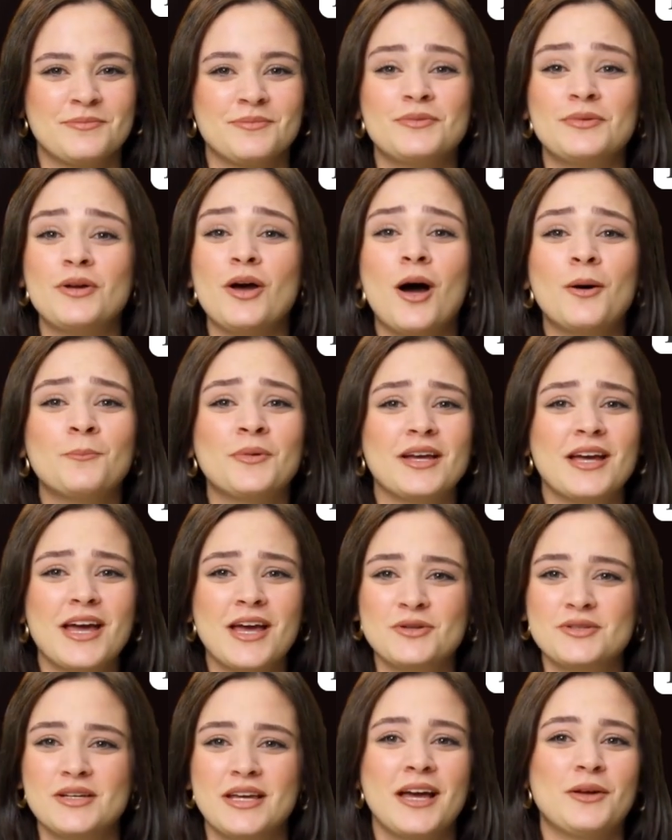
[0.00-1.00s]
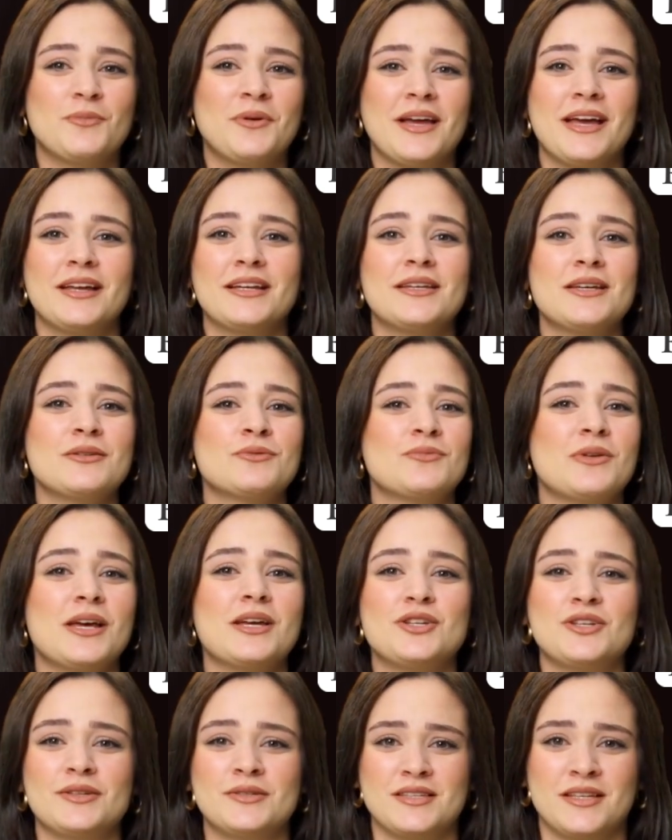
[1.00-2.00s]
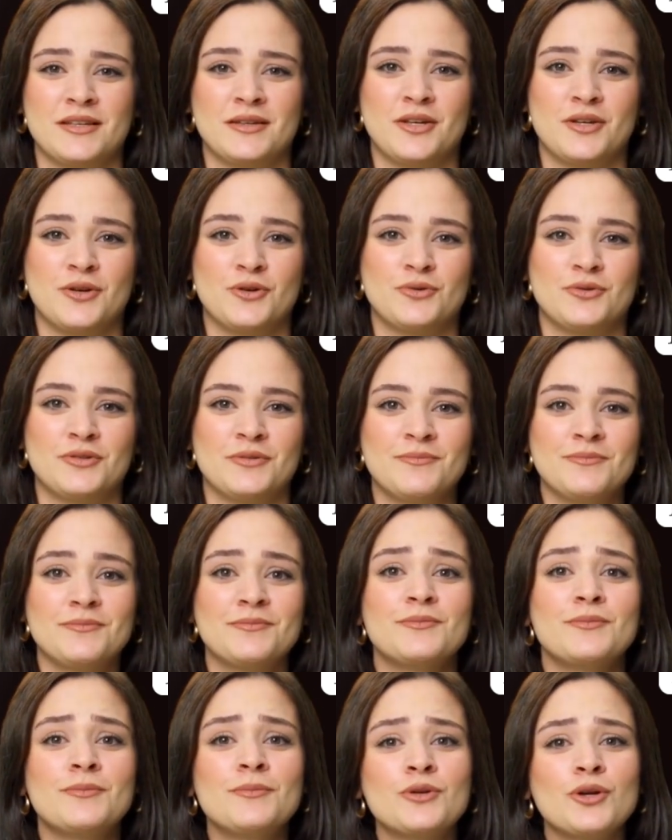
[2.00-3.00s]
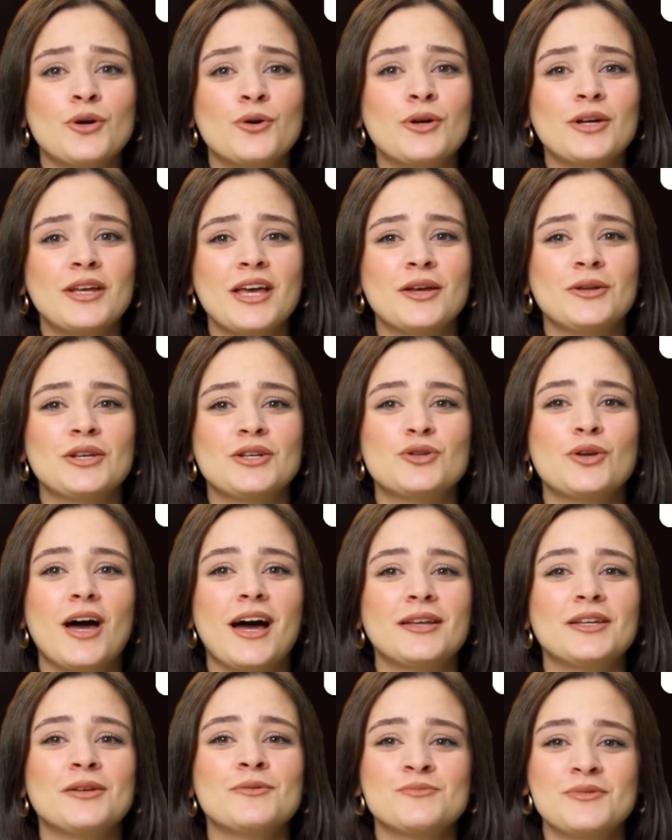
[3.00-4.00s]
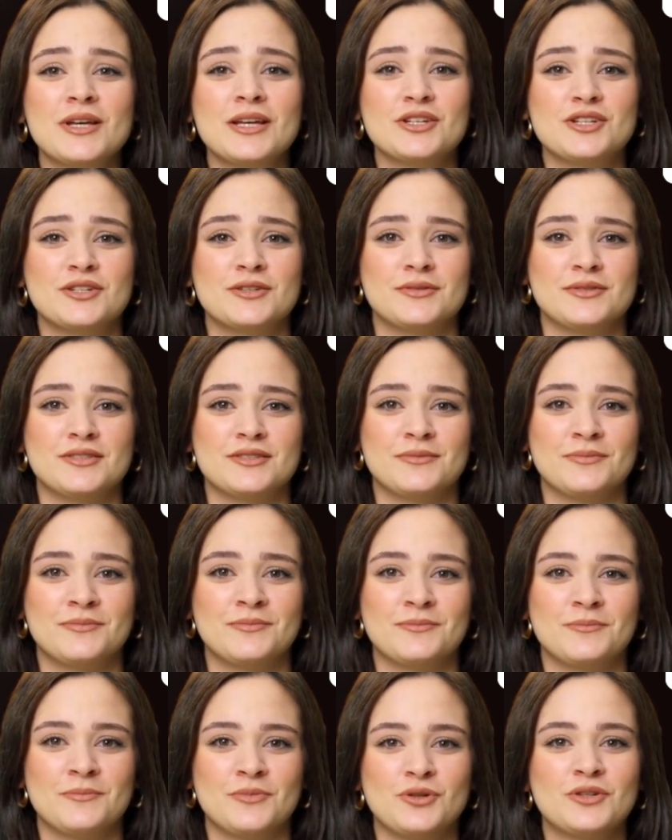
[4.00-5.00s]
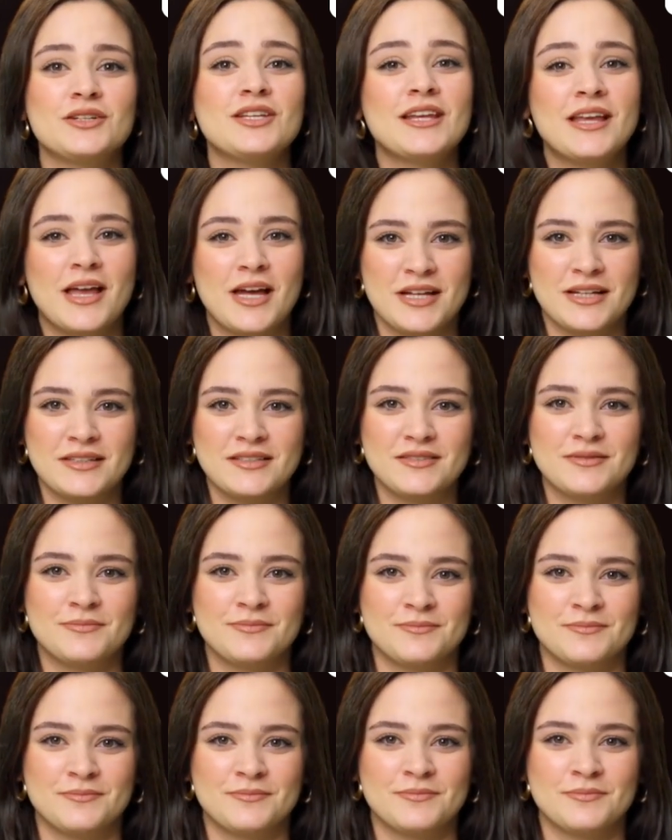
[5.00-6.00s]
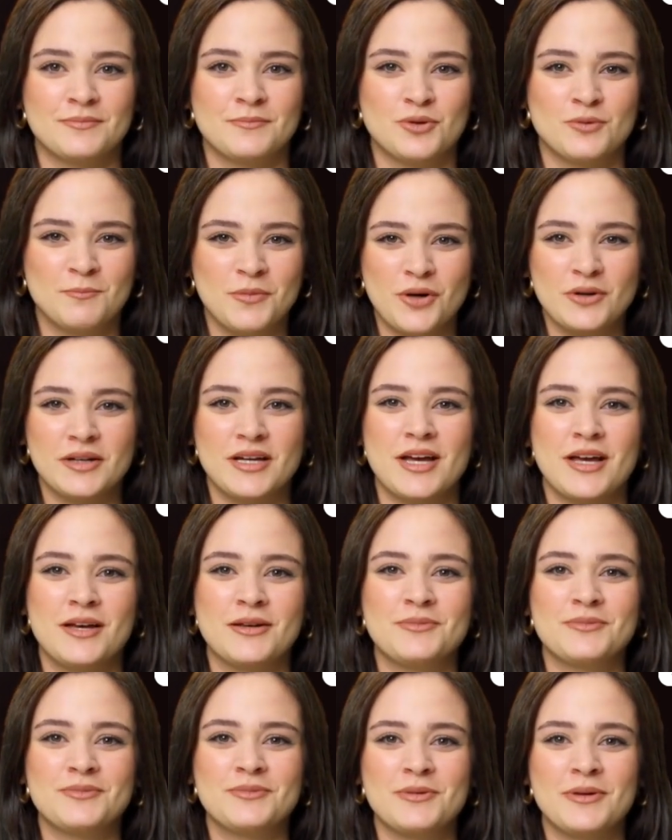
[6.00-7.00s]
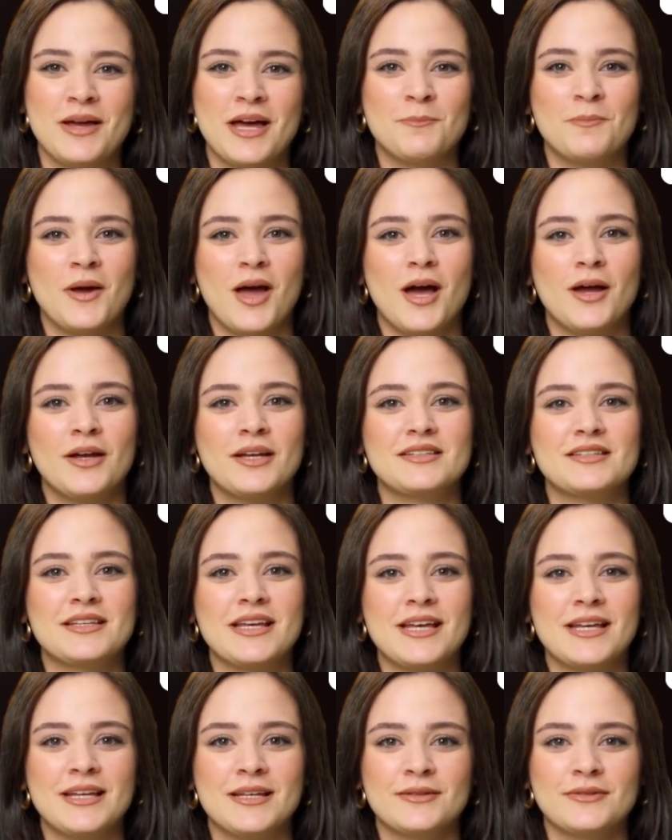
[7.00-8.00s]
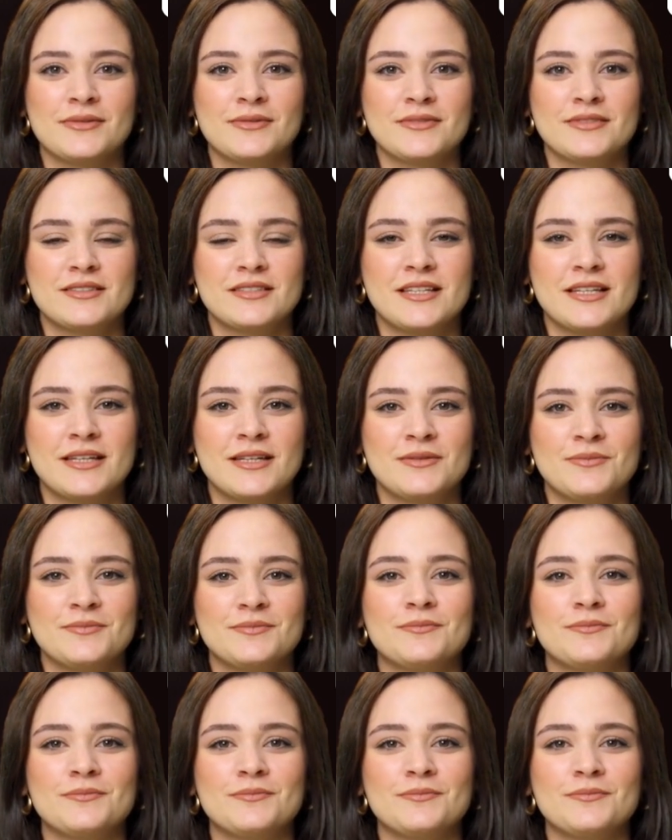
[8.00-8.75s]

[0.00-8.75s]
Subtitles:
Common healthcare-related infections include urinary tract infections, UTIs, pneumonia, MRSA, C,